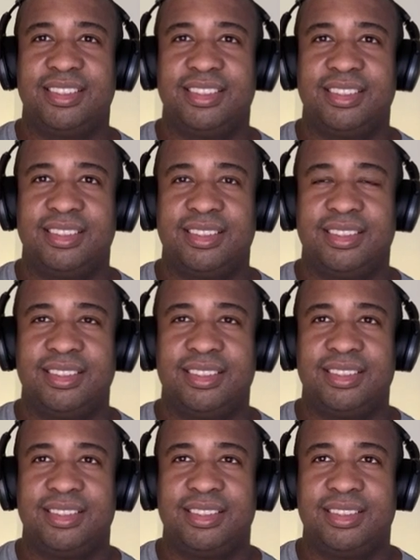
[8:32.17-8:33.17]

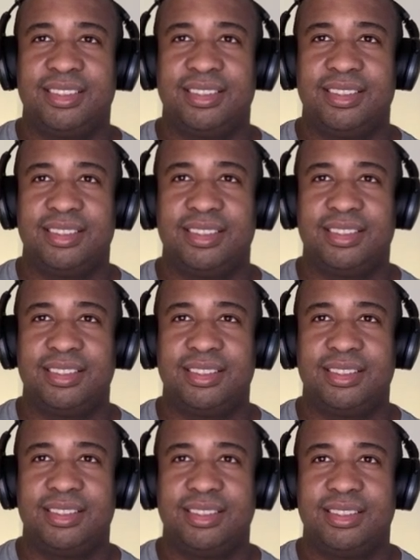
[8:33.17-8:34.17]

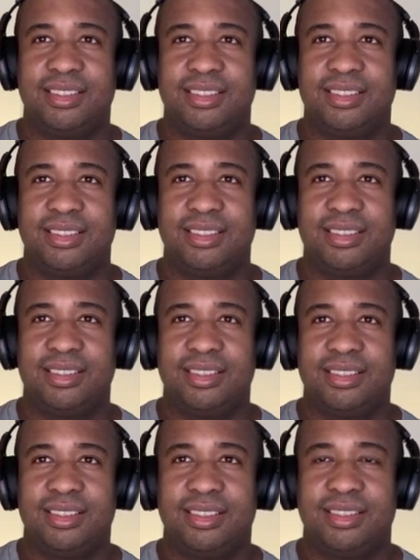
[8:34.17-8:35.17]

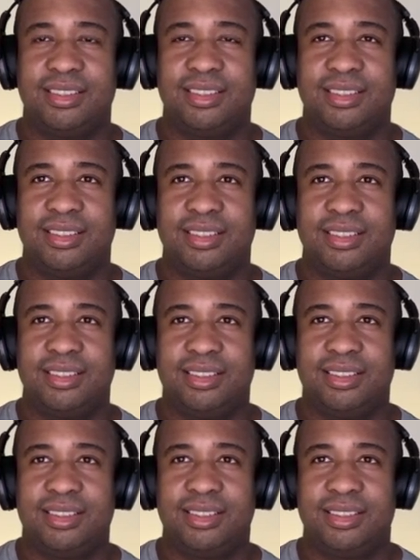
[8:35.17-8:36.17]

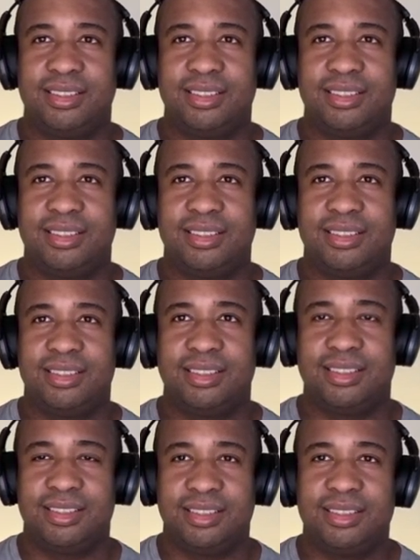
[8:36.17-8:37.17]

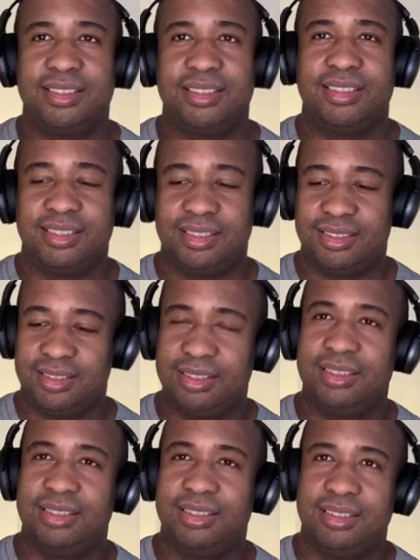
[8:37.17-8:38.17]

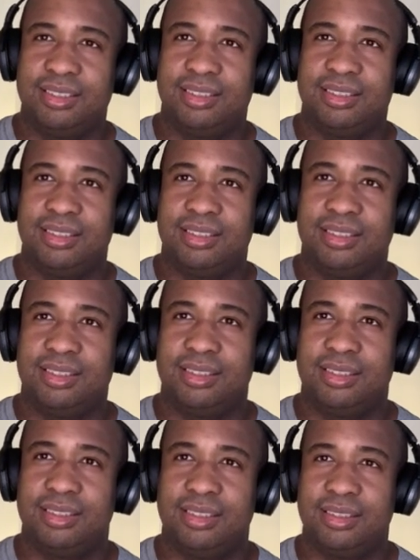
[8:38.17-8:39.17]

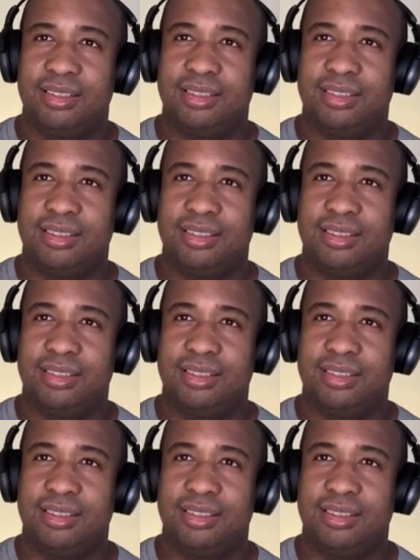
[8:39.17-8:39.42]
No words are spoken by the person on screen.